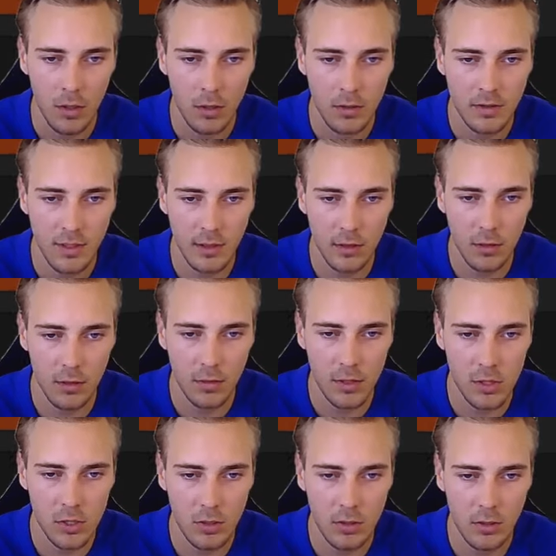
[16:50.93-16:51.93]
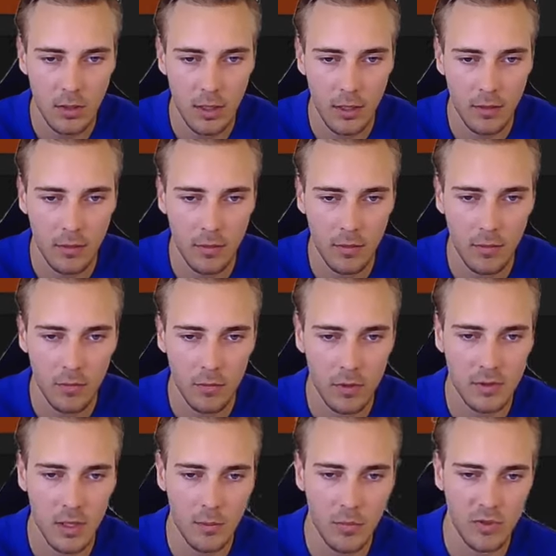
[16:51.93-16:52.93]
set a condition that, for
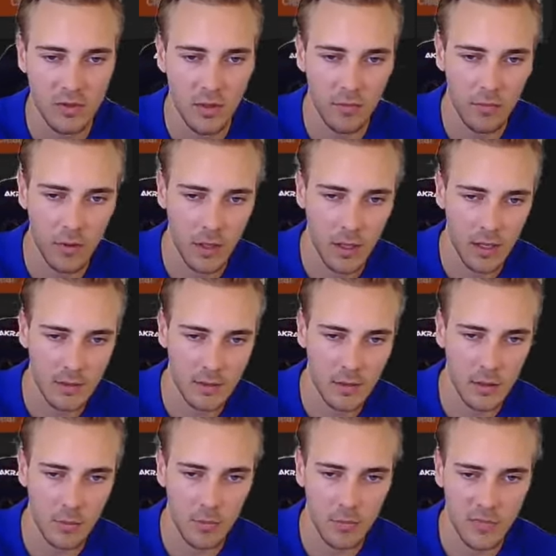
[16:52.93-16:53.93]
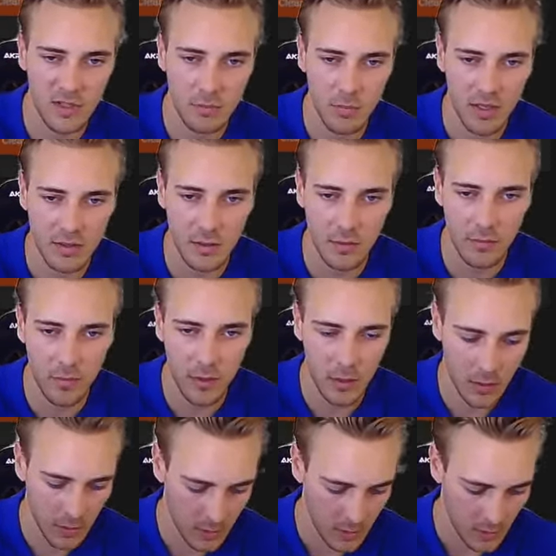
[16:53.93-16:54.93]
example, something has a
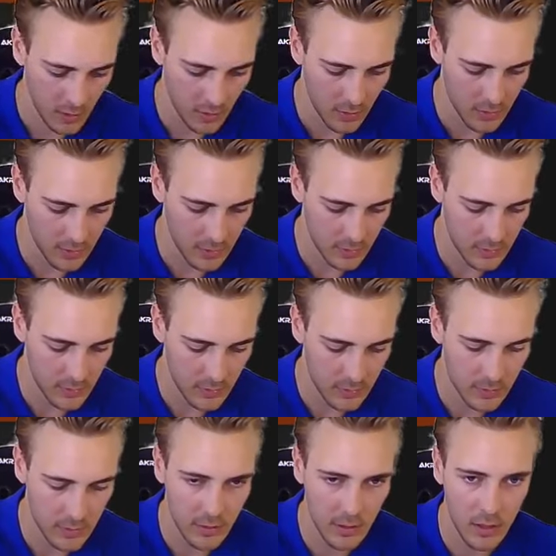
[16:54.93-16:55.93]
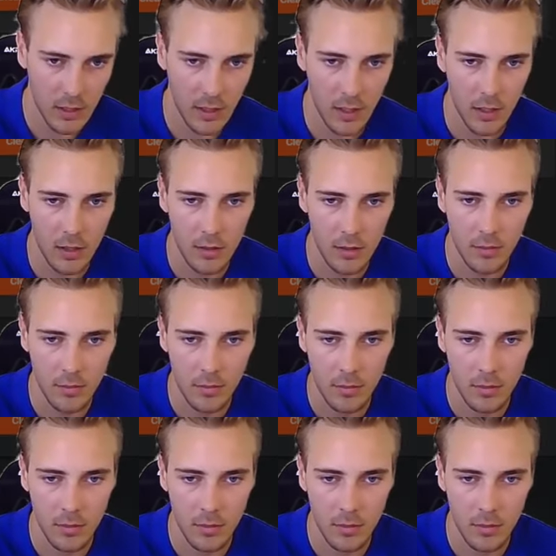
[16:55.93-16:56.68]
specific sticker,